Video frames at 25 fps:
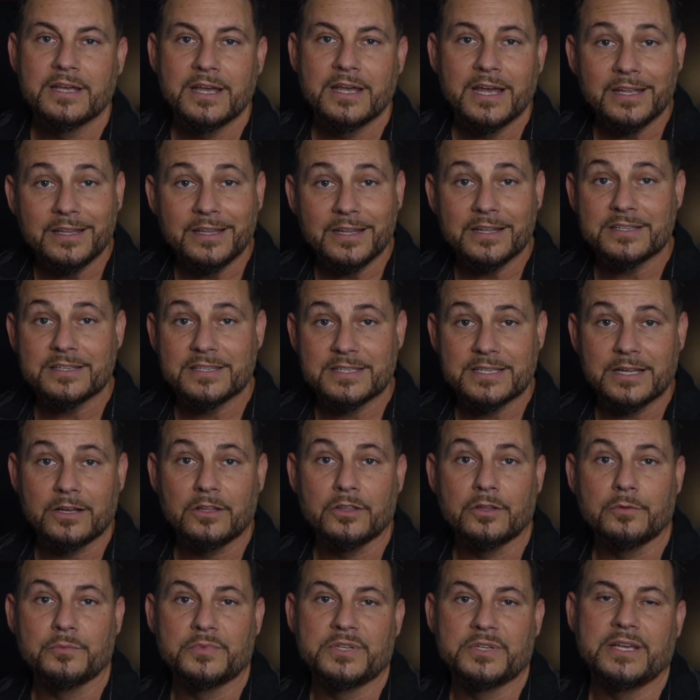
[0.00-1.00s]
and then sell
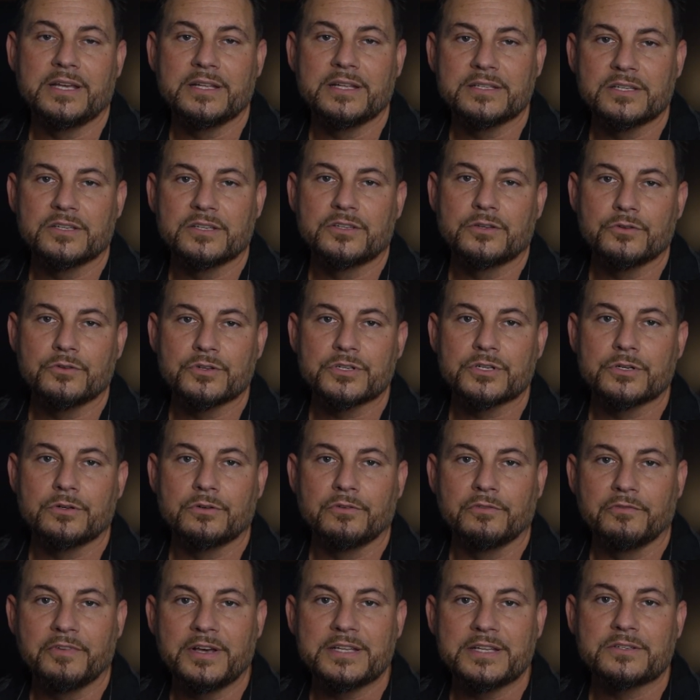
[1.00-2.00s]
them to institutional
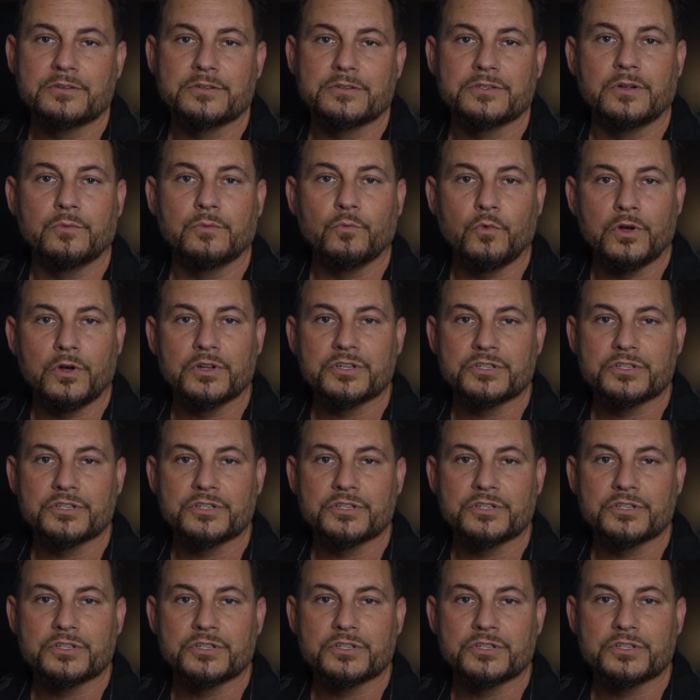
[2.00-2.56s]
investors on Wall